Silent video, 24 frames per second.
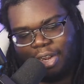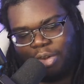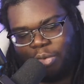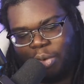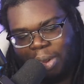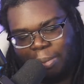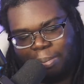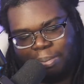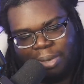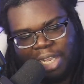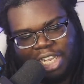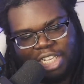
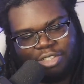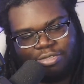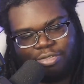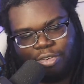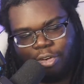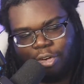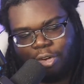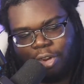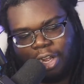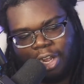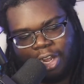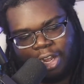place for
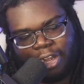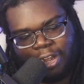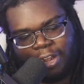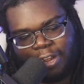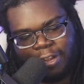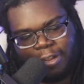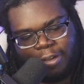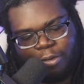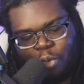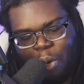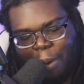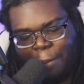
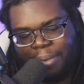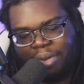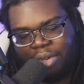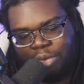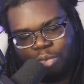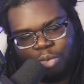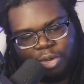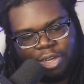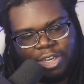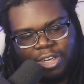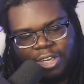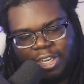
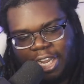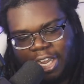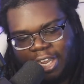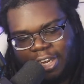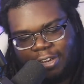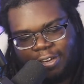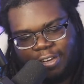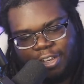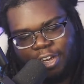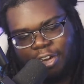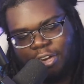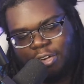weaponry
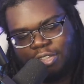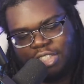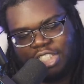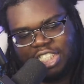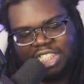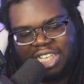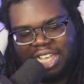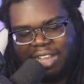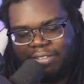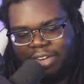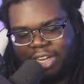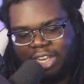and just
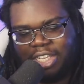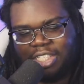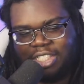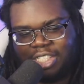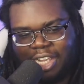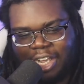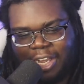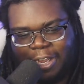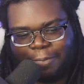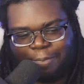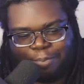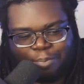having a good
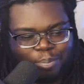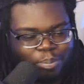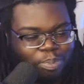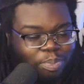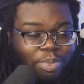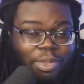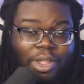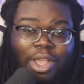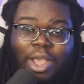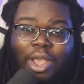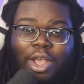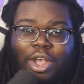time.
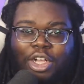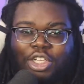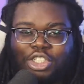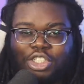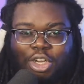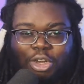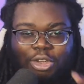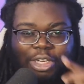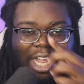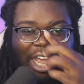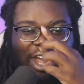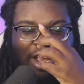So
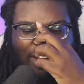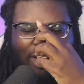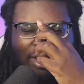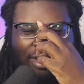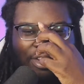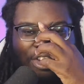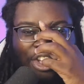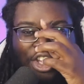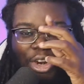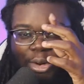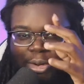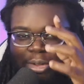yeah, you
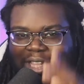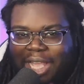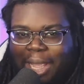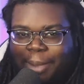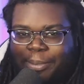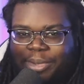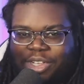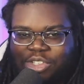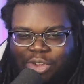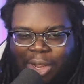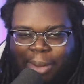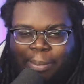know what that
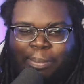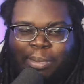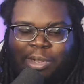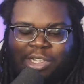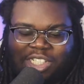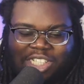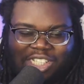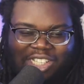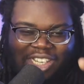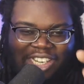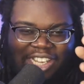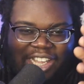means, right?
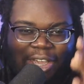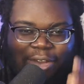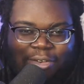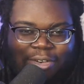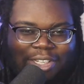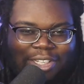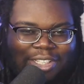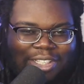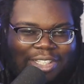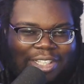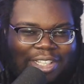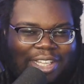Princess
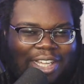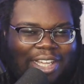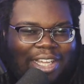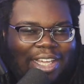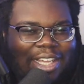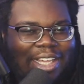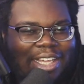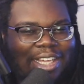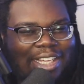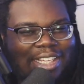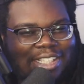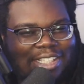Leona
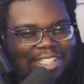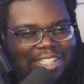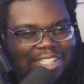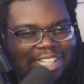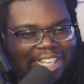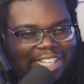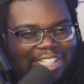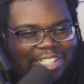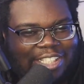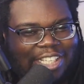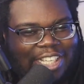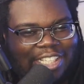
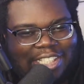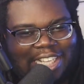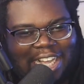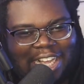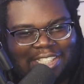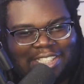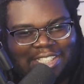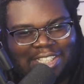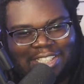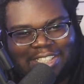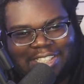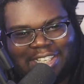sees this as a
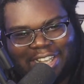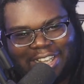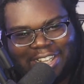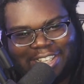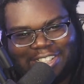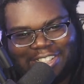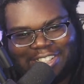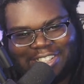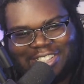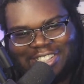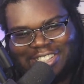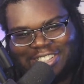
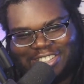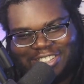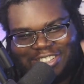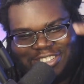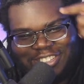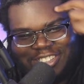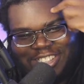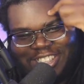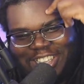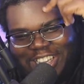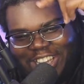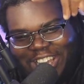date.
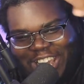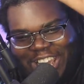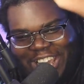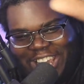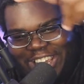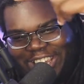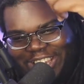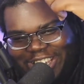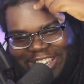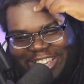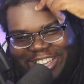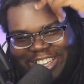
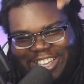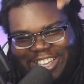Okay,